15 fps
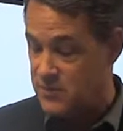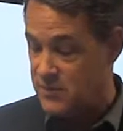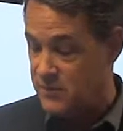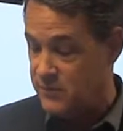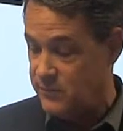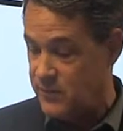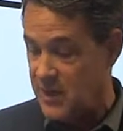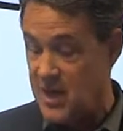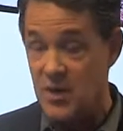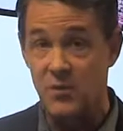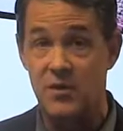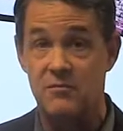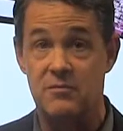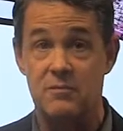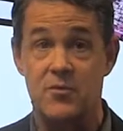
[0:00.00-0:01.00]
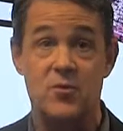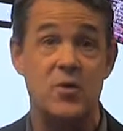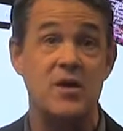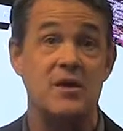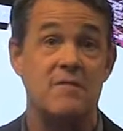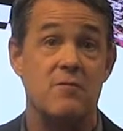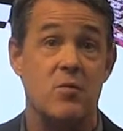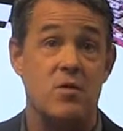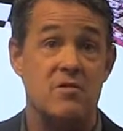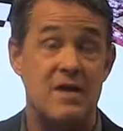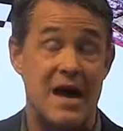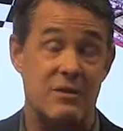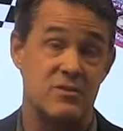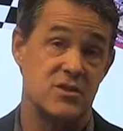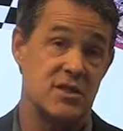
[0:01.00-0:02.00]
run anywhere from $3,000 to
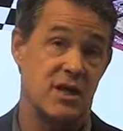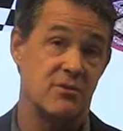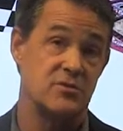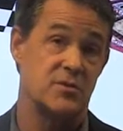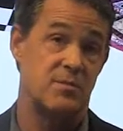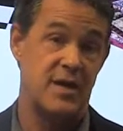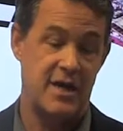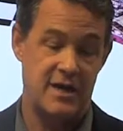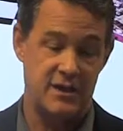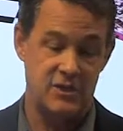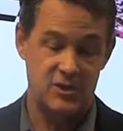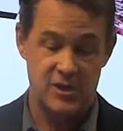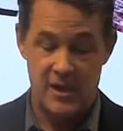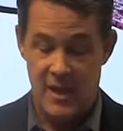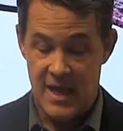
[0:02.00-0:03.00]
$4,000 a page,